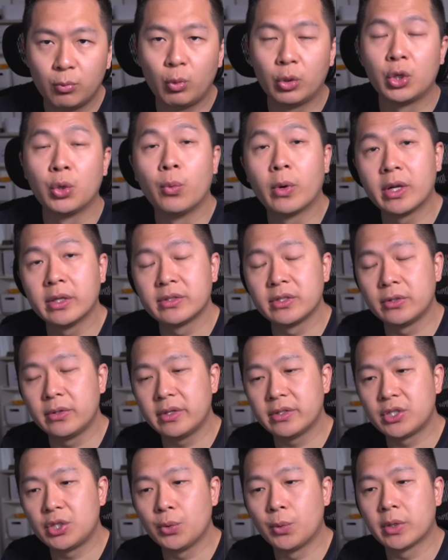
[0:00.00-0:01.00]
What you want to do
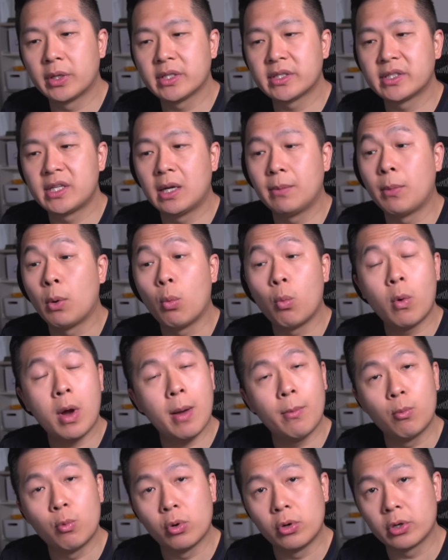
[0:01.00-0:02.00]
is you want to set up a
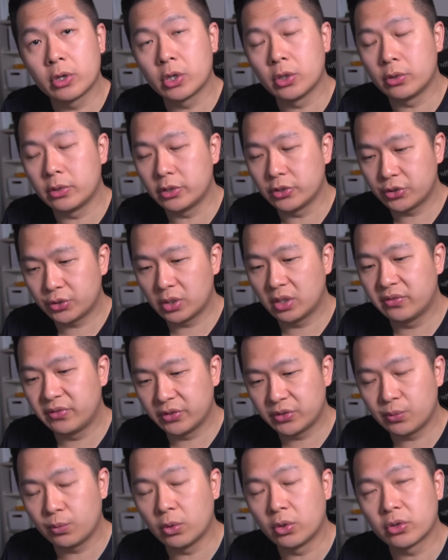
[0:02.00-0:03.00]
web worker or a
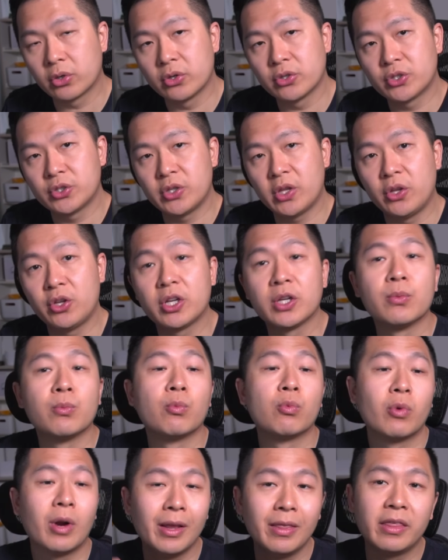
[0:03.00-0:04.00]
service worker so that you
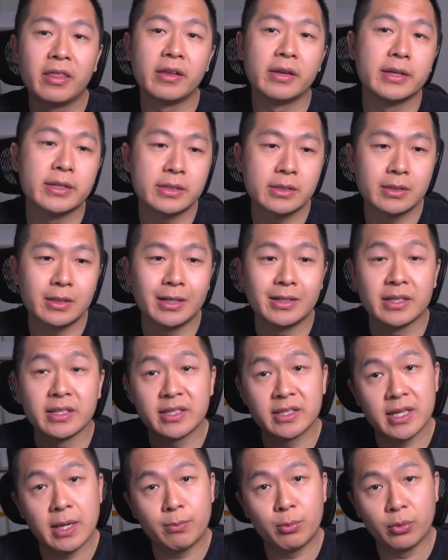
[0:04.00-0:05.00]
can run this in a
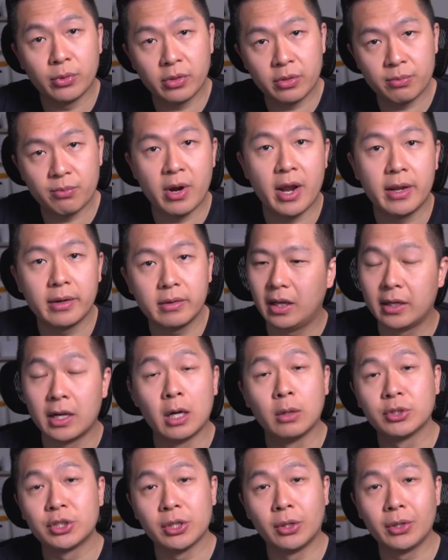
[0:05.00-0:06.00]
separate thread. And
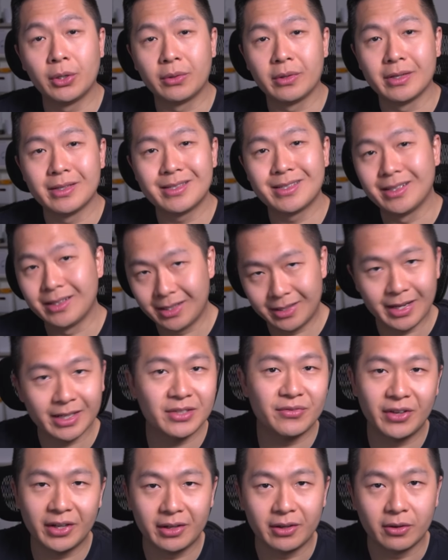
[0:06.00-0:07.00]
I'll show you this in the
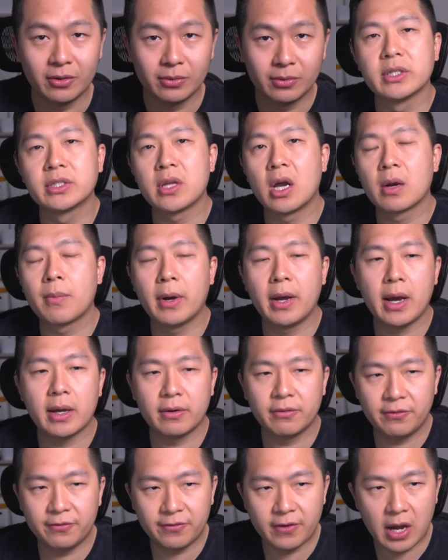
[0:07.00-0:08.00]
next video. talk about how
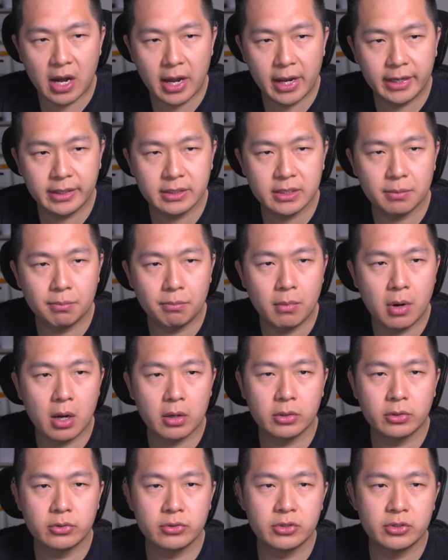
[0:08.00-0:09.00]
to find
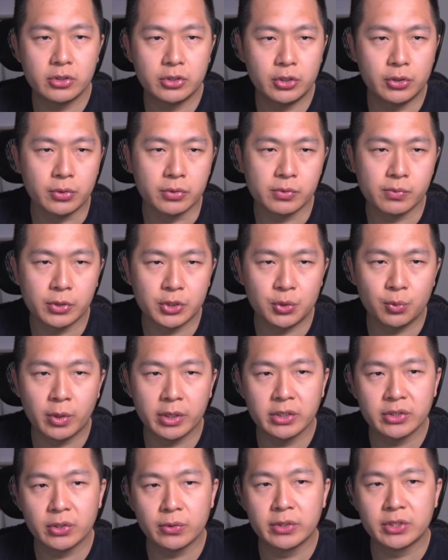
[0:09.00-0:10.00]
models to use. What you want
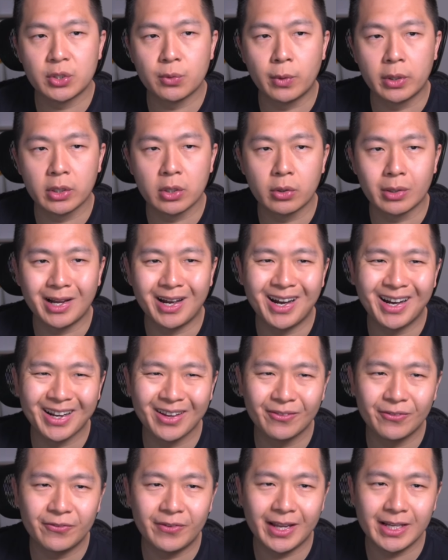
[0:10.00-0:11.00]
to do is you want to go to
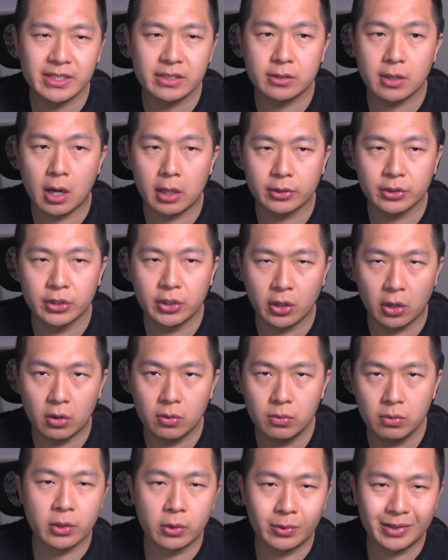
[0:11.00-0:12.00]

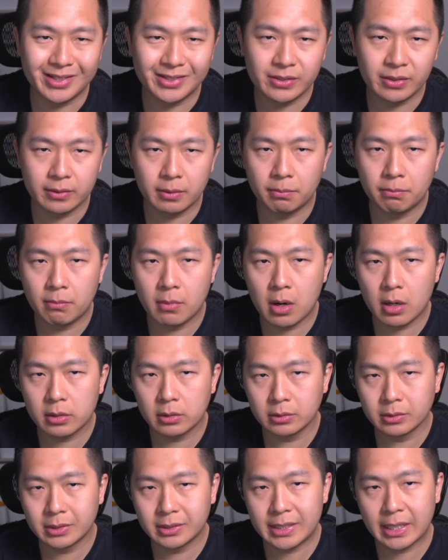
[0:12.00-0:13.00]
huggingface.co, go into the
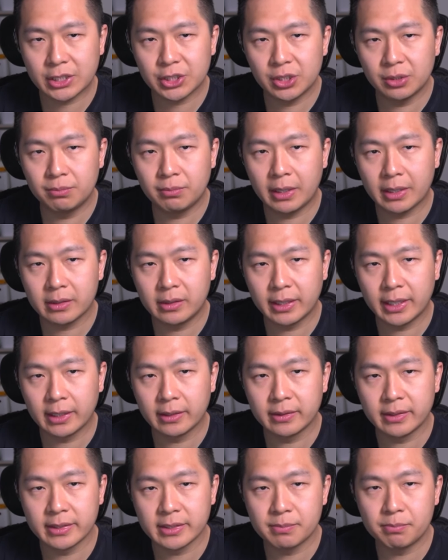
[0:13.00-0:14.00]
model section by
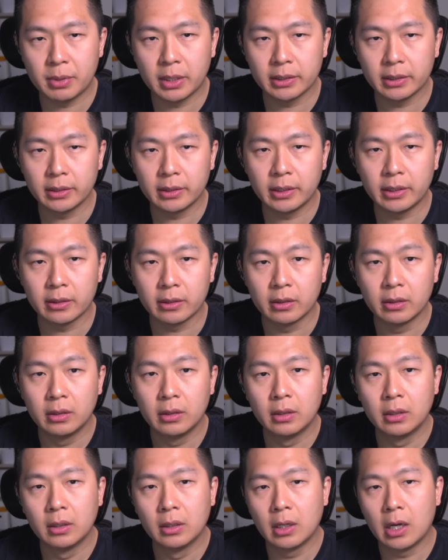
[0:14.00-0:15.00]
clicking this button here.
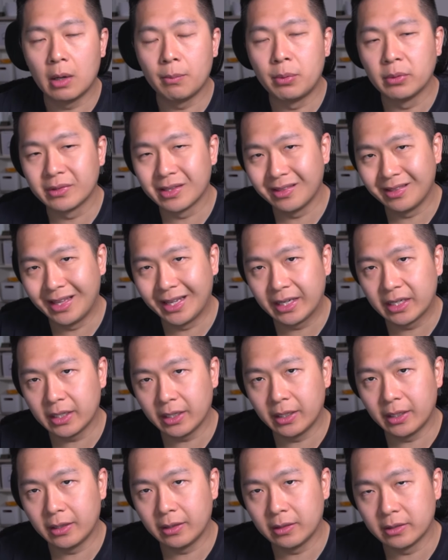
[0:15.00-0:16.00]
I'll put the link
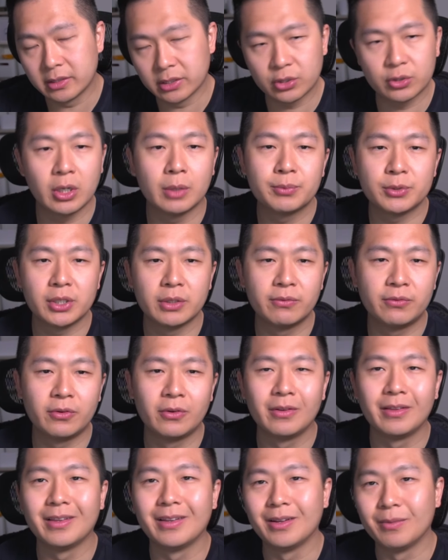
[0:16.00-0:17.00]
in the description
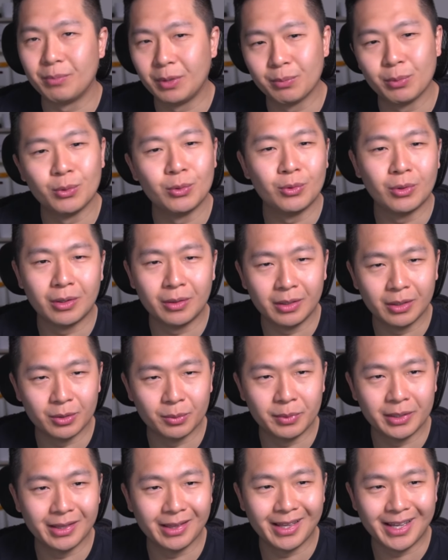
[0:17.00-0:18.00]
for the people who are a little
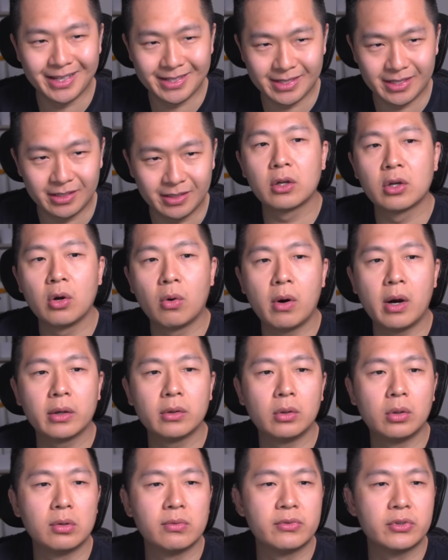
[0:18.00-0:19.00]
bit lazy. Go
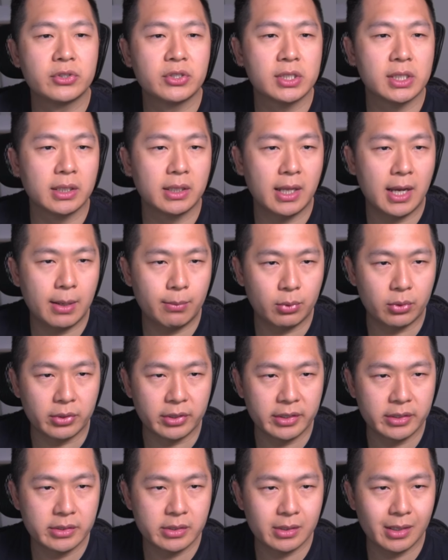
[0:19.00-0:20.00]
on over to
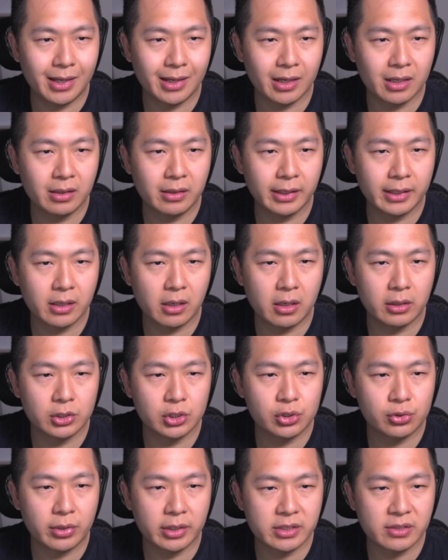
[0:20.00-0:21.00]
libraries and click on
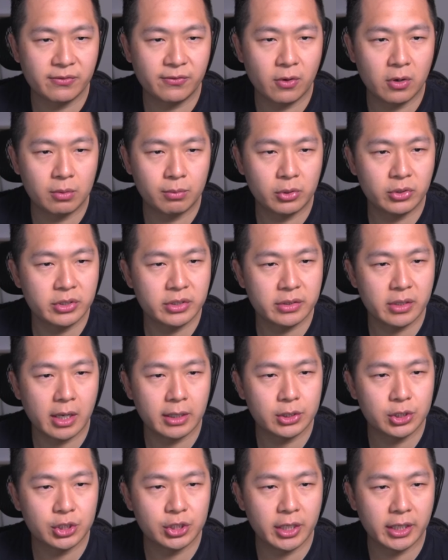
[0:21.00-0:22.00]

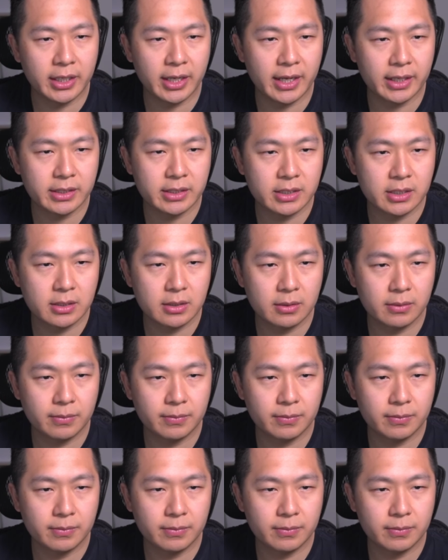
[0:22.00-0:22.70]
transformers.js.